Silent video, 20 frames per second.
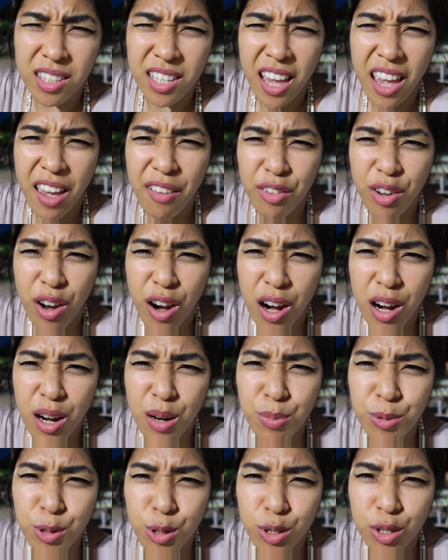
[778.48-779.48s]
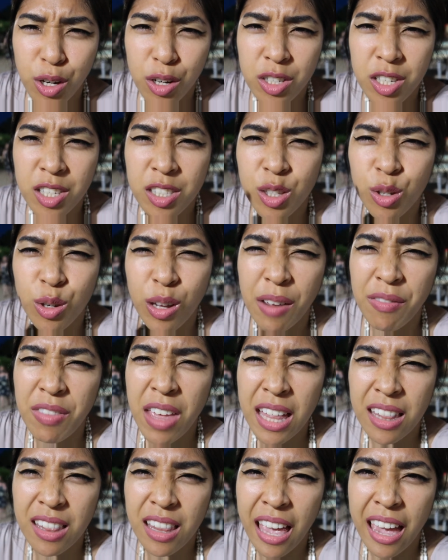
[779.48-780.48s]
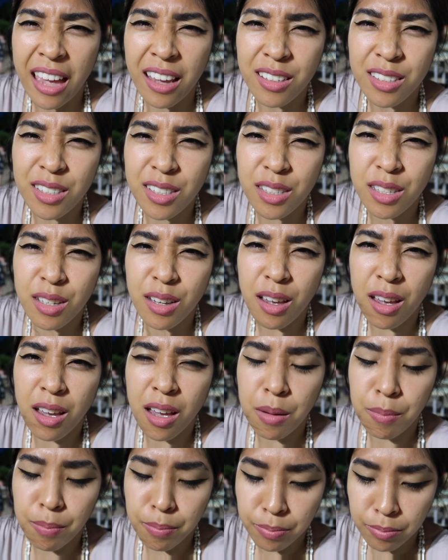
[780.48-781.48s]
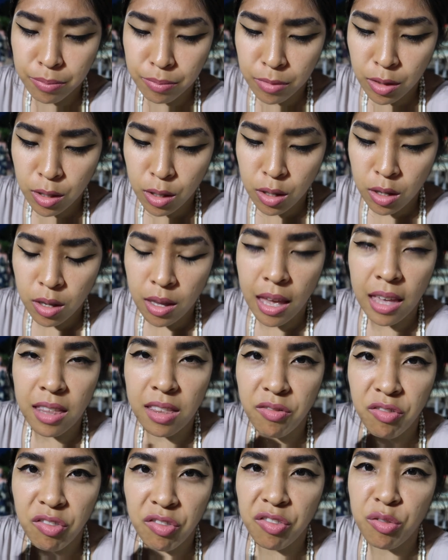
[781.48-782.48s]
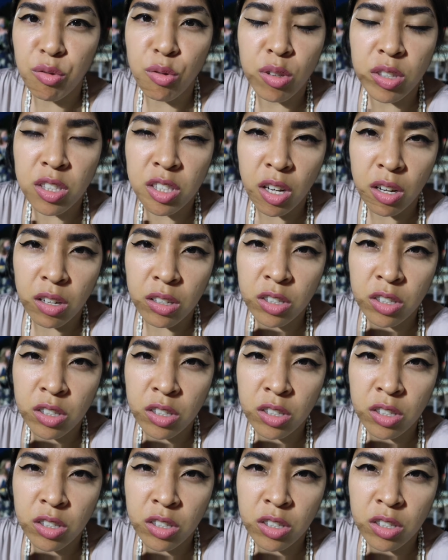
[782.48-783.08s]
to have carbs or starches, you can have that last, um, and st